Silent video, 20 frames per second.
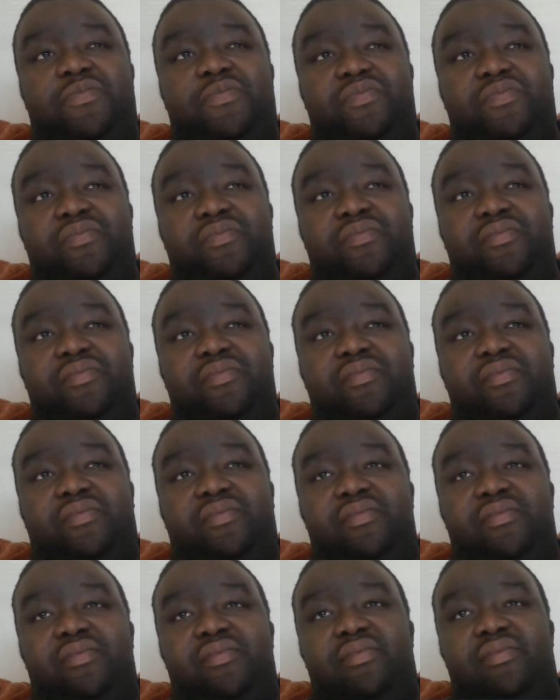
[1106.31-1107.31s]
Love that
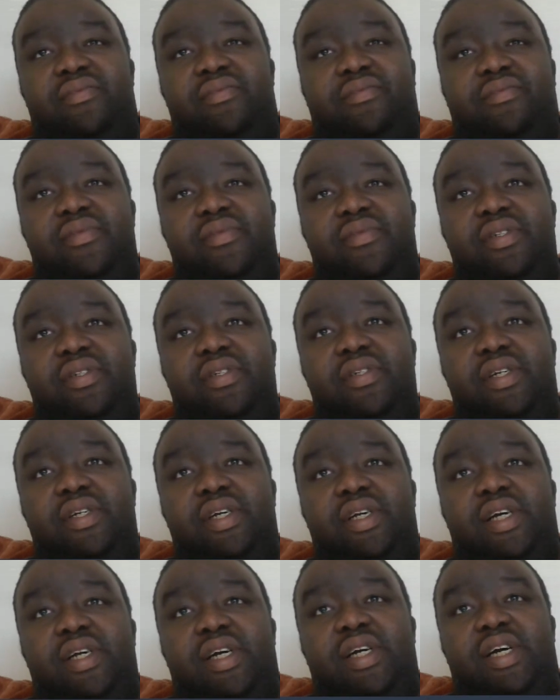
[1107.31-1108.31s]
11. Okay, good.
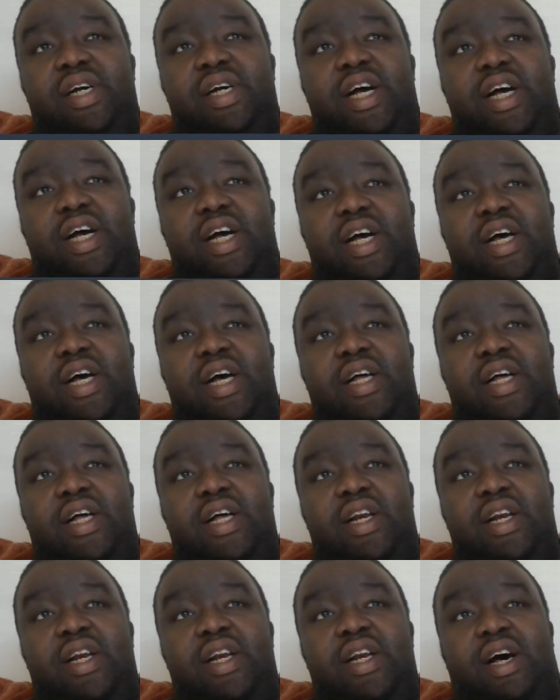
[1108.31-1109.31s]
God, my
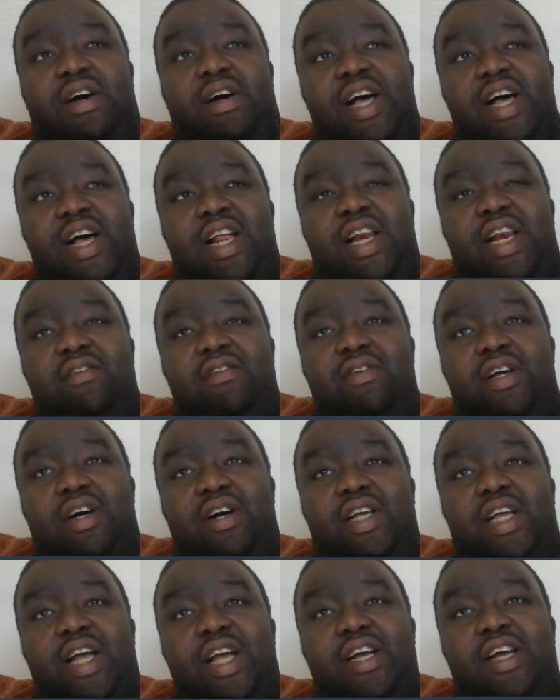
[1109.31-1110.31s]
gosh, it's not every day I
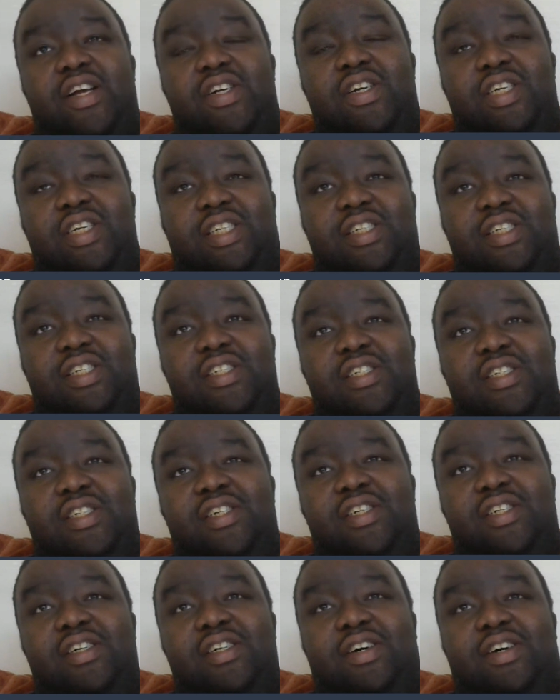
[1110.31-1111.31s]
put out an 11 that
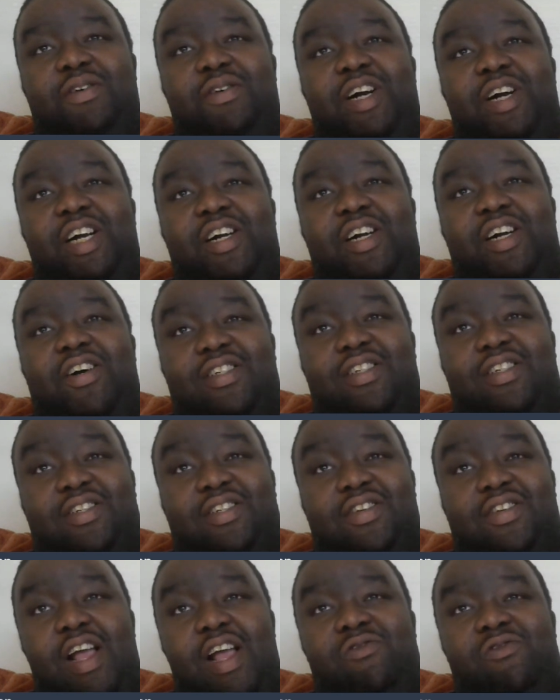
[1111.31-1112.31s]
people actually love.
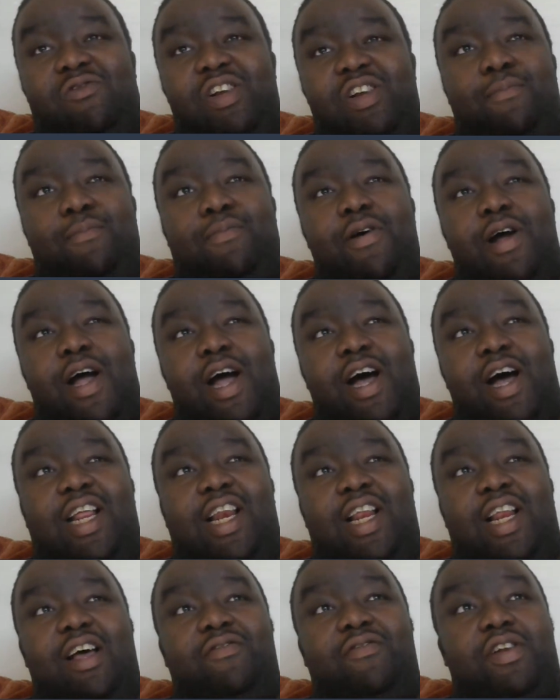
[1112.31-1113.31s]
So, good,
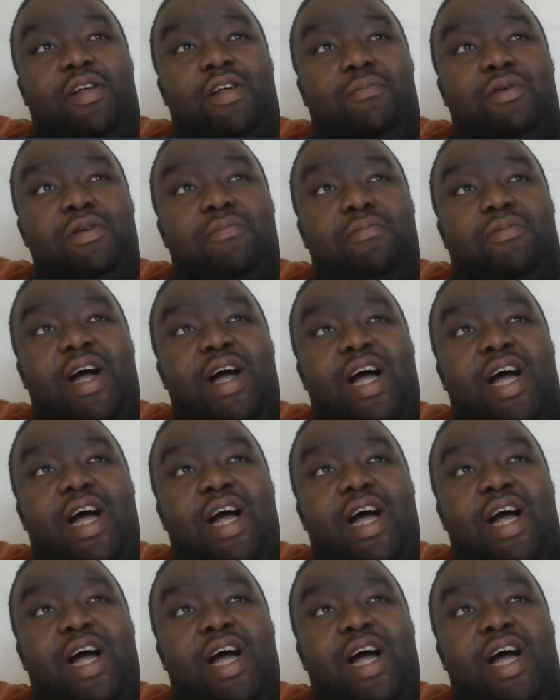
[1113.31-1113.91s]
that's positive.